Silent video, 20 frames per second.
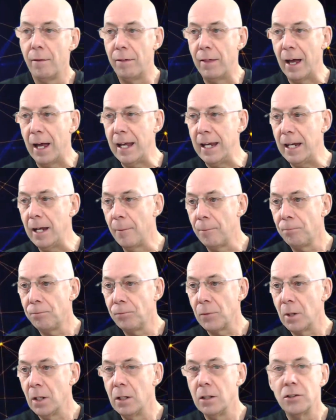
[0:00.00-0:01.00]
They
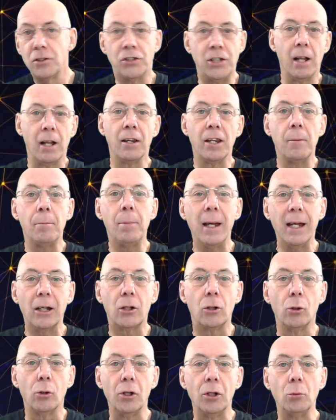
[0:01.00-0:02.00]
sell their
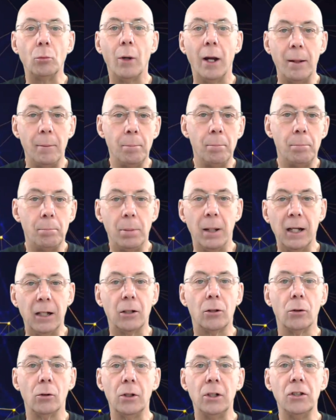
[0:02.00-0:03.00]
Bitcoin when
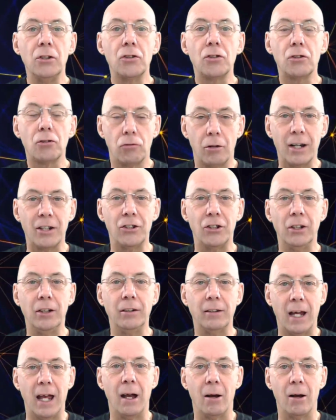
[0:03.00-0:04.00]
Bitcoin's
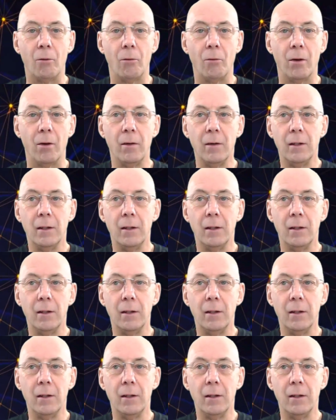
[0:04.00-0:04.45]
crashing down.